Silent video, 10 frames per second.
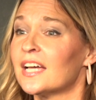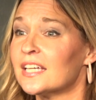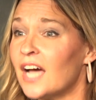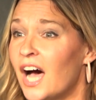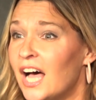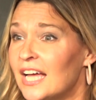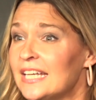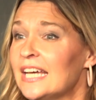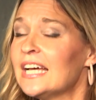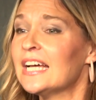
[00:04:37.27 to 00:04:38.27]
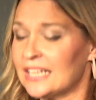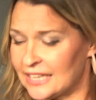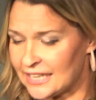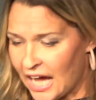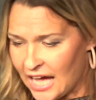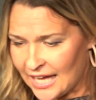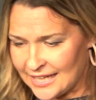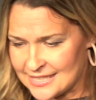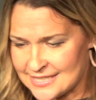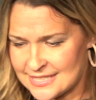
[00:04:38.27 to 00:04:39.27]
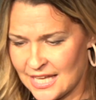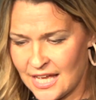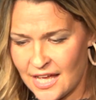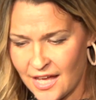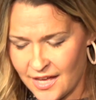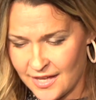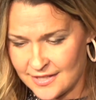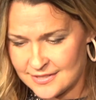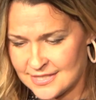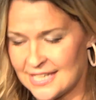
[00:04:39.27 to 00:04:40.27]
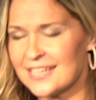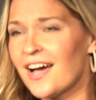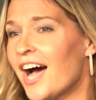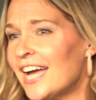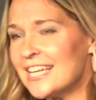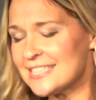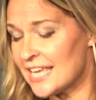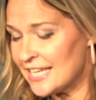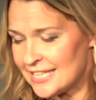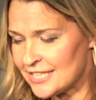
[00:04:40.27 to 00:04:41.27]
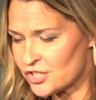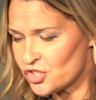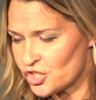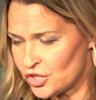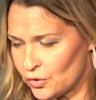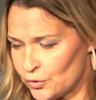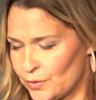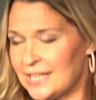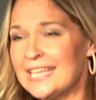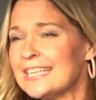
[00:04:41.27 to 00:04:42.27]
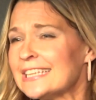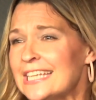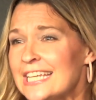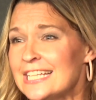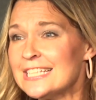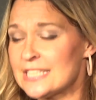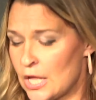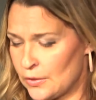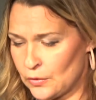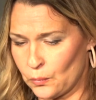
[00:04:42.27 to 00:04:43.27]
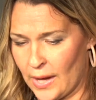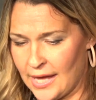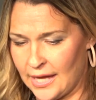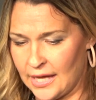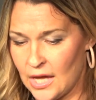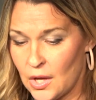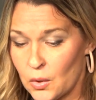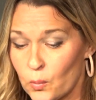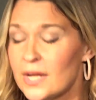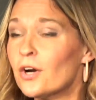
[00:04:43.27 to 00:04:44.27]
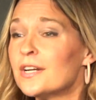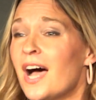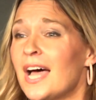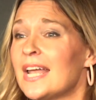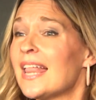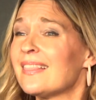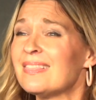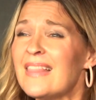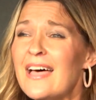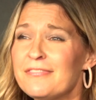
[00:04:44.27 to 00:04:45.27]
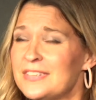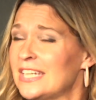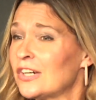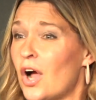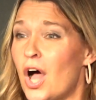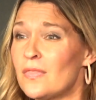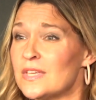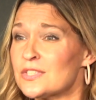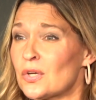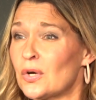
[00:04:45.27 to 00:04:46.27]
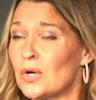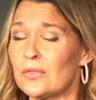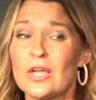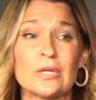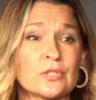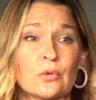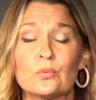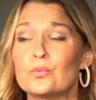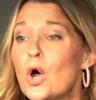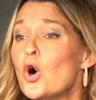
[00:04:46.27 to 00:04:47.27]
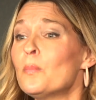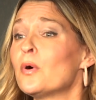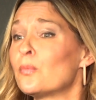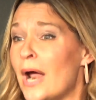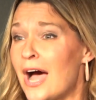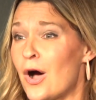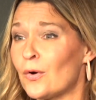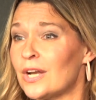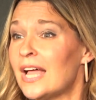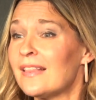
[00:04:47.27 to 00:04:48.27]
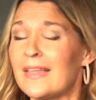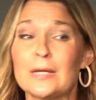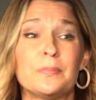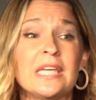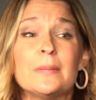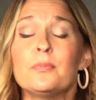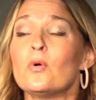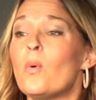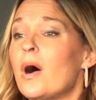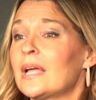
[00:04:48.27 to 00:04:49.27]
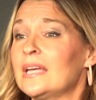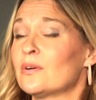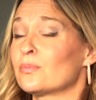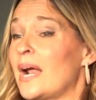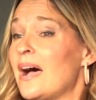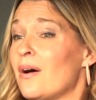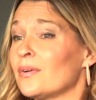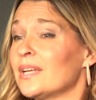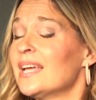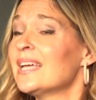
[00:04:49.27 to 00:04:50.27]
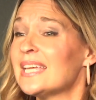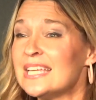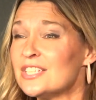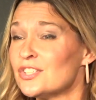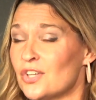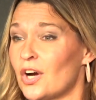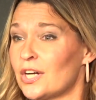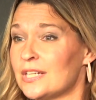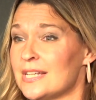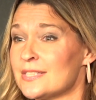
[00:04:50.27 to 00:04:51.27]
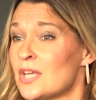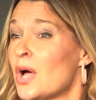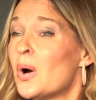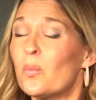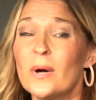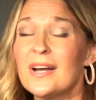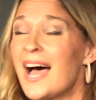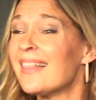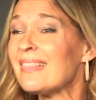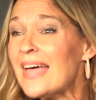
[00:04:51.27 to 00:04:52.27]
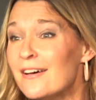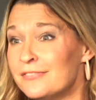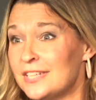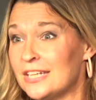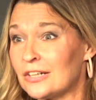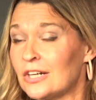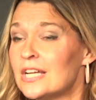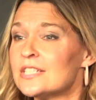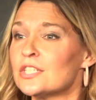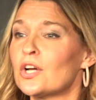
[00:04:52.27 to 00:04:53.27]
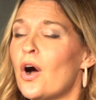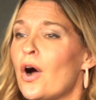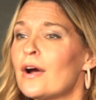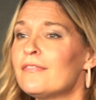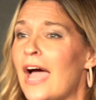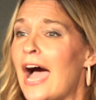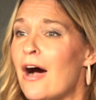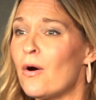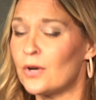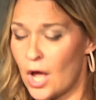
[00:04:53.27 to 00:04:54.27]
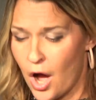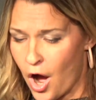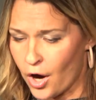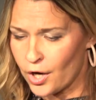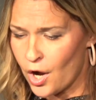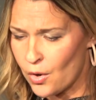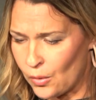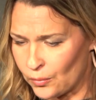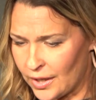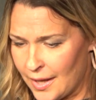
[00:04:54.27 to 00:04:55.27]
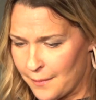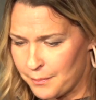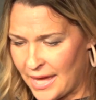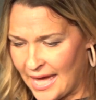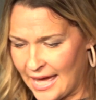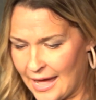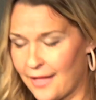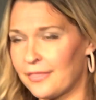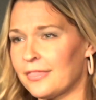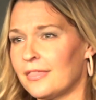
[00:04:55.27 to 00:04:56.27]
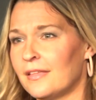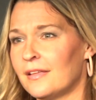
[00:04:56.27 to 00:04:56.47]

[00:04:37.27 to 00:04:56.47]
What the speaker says: God guides us. He guides his children. He leads the way. We are not left here on this earth to roam around like people walking around in darkness. We're not left here to carve out our own path.